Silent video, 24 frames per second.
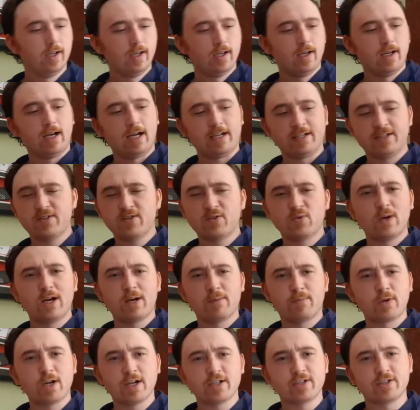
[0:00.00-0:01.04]
I
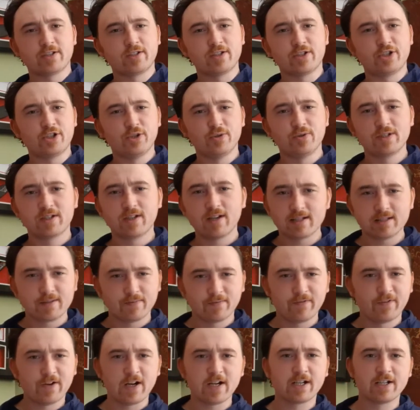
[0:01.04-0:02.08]
swear Precious Achiuwa's got some
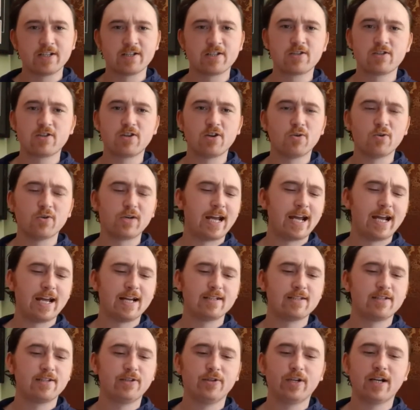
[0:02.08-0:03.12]
fucking stone
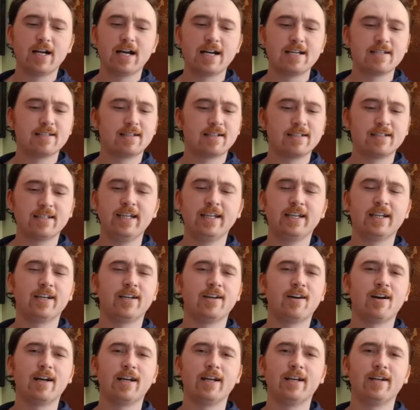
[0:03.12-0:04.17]
hands, you guys, because he
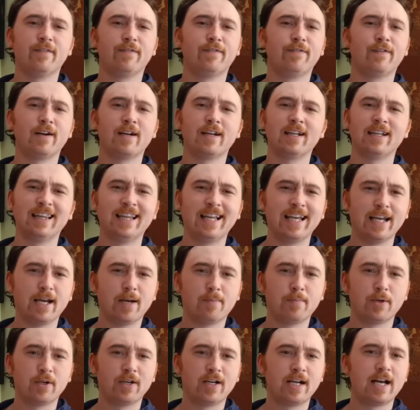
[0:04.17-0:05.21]
cannot hit a fucking
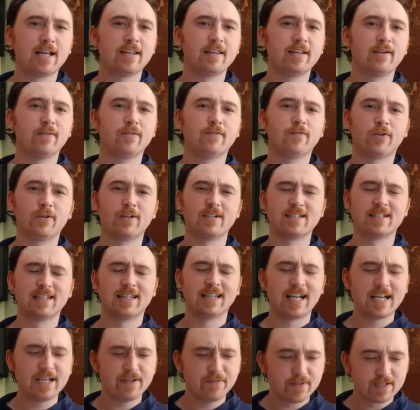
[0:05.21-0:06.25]
layup or nothing for his
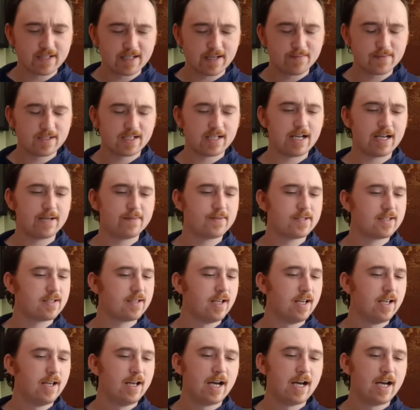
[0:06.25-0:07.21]
life sometimes.